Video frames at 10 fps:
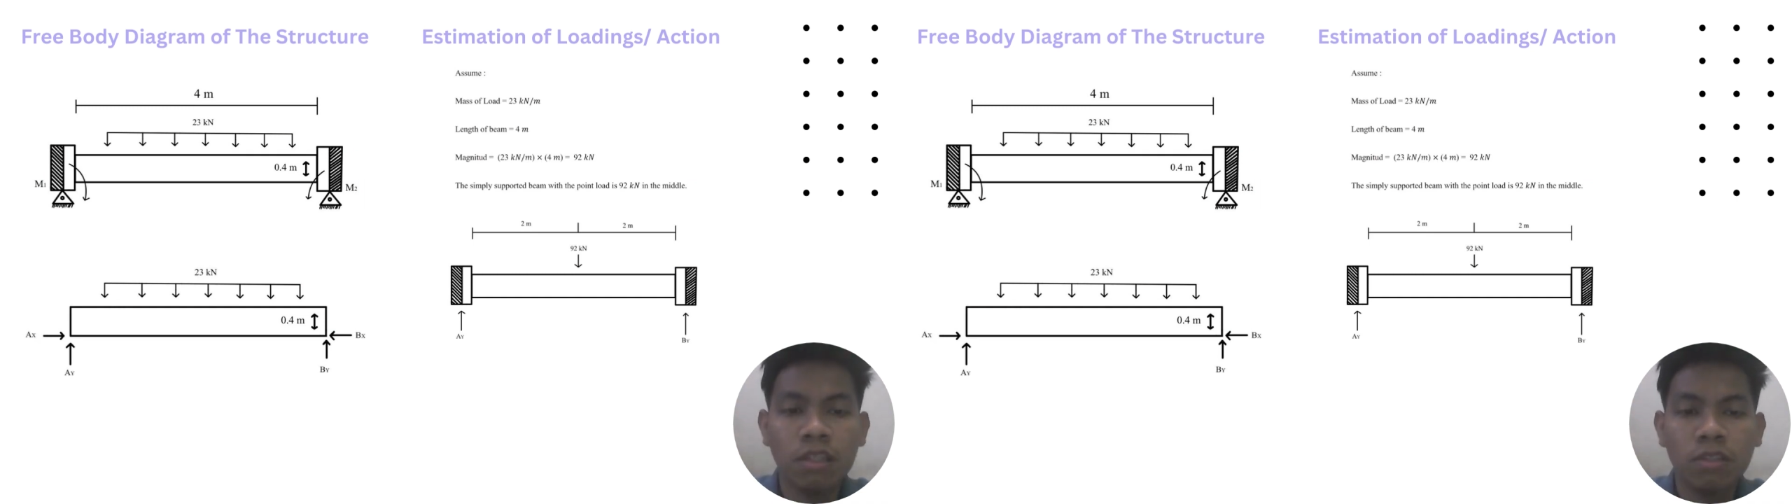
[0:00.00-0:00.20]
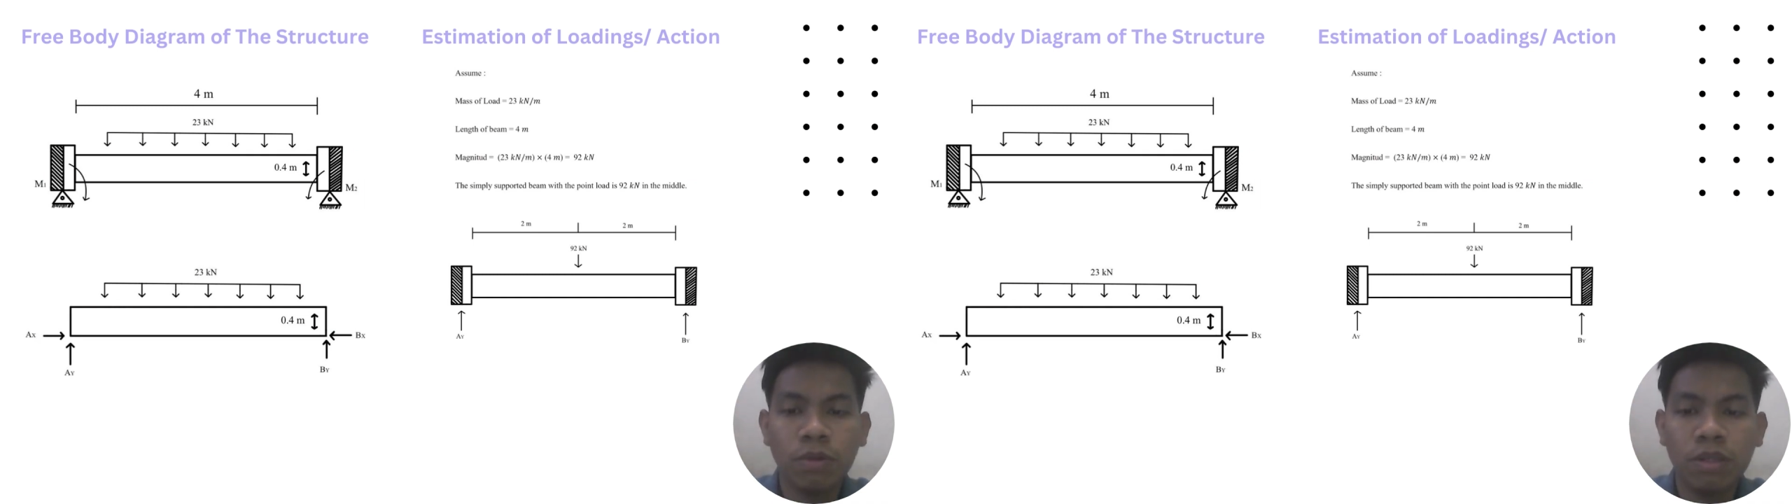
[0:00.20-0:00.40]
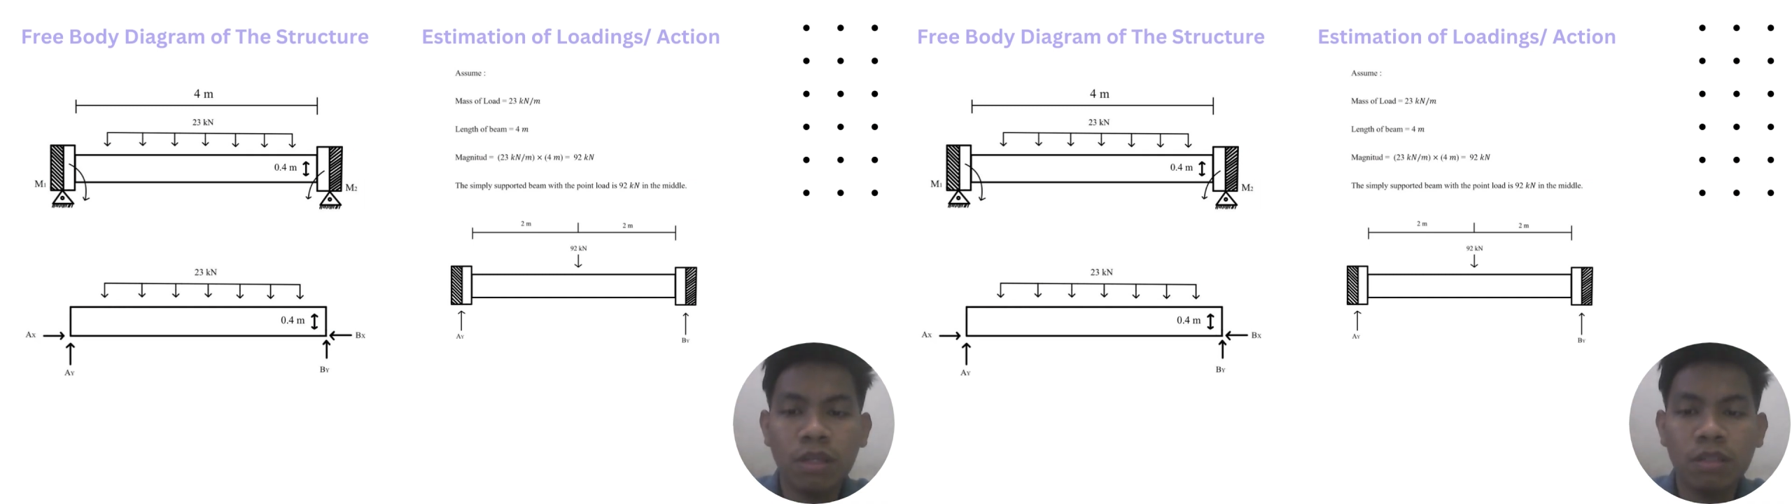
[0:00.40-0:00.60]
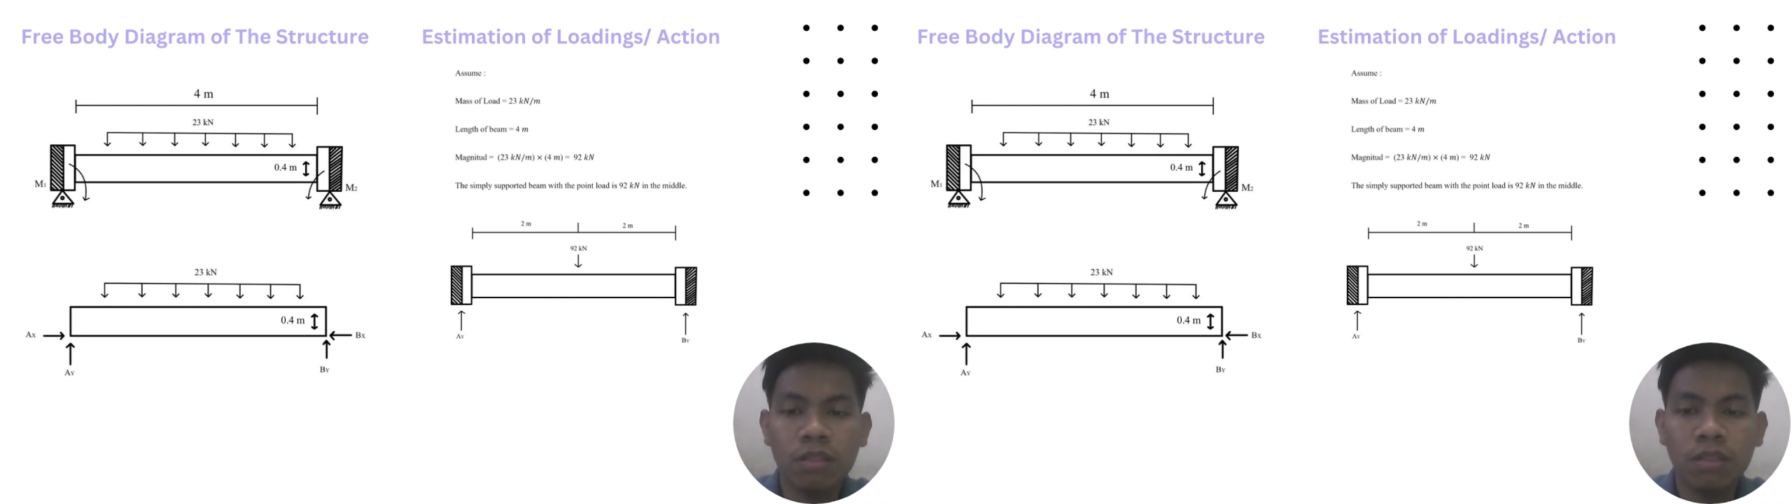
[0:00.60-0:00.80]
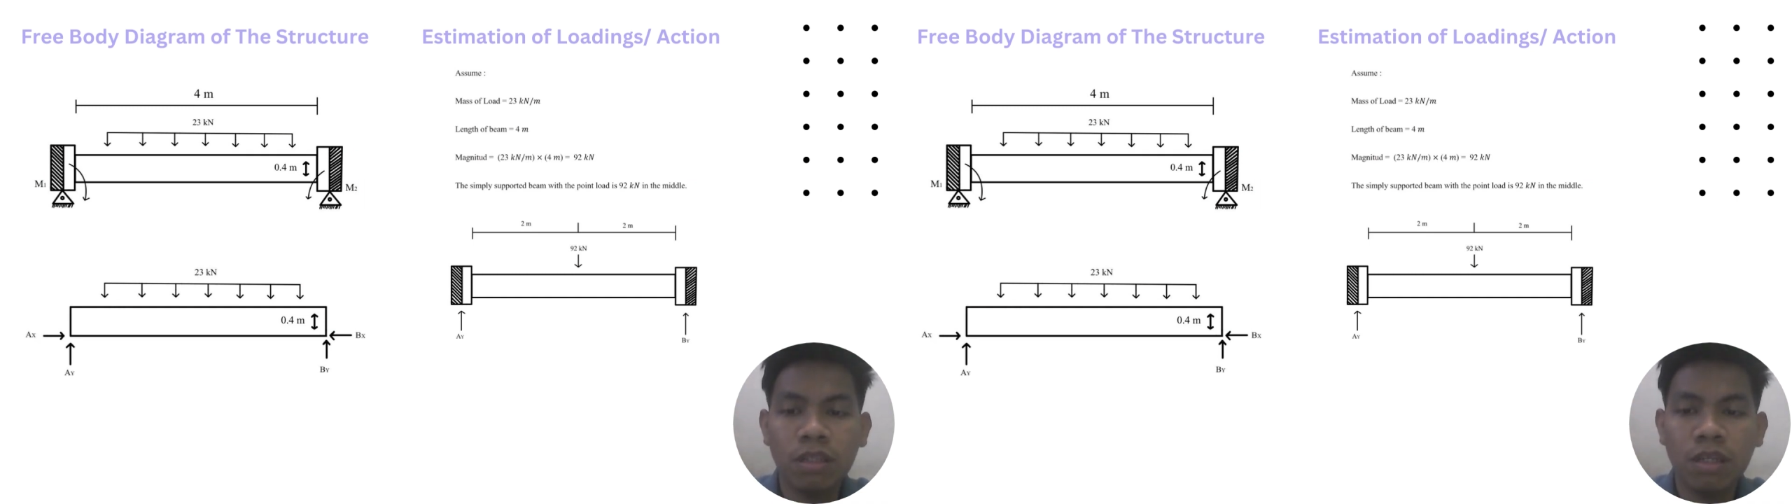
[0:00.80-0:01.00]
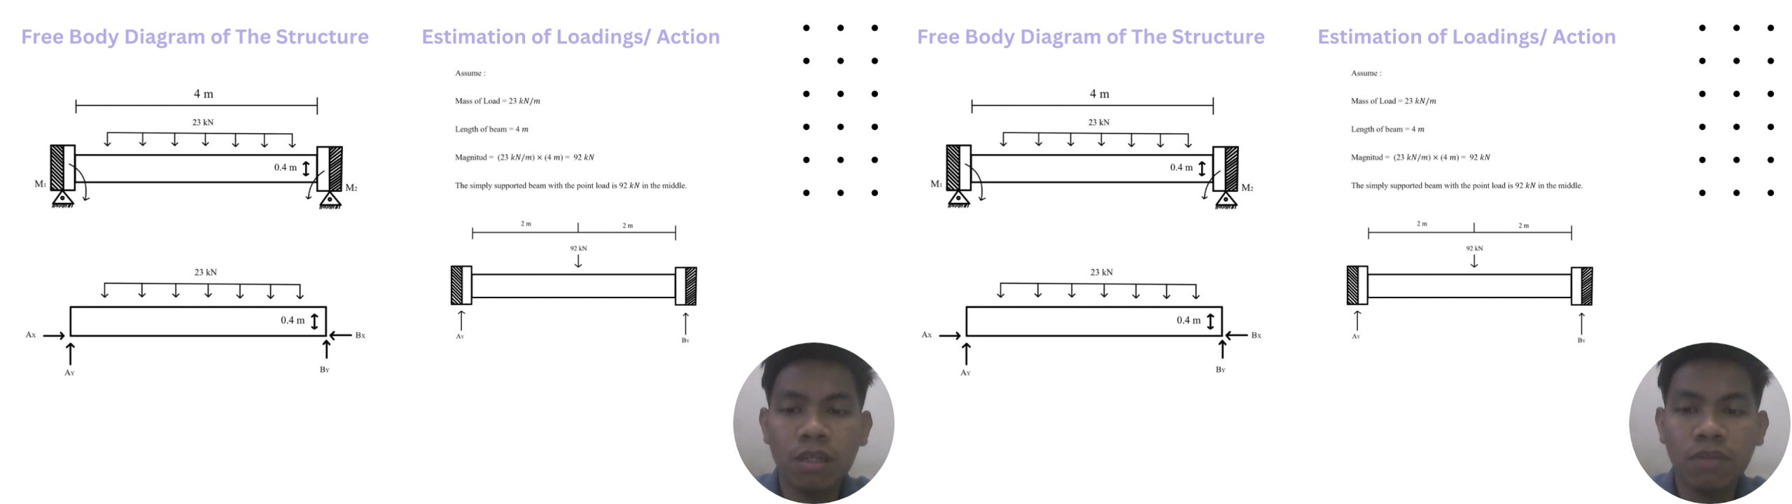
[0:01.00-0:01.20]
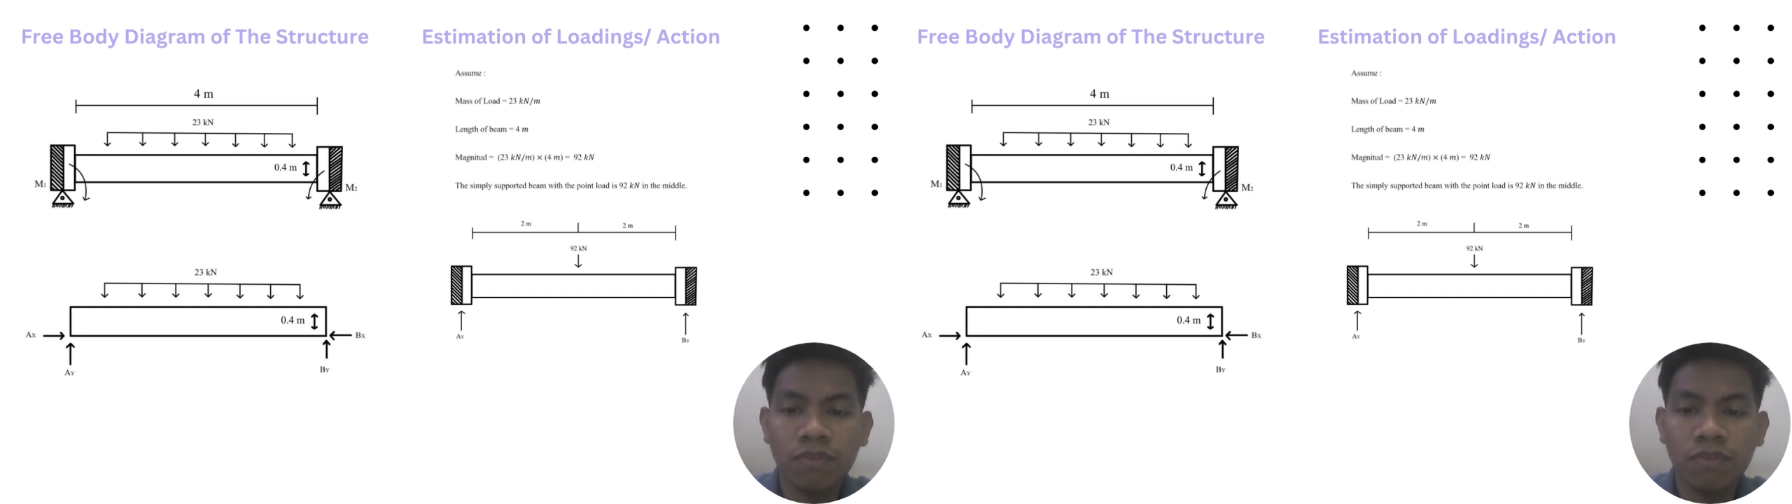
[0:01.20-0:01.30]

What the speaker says: As we can see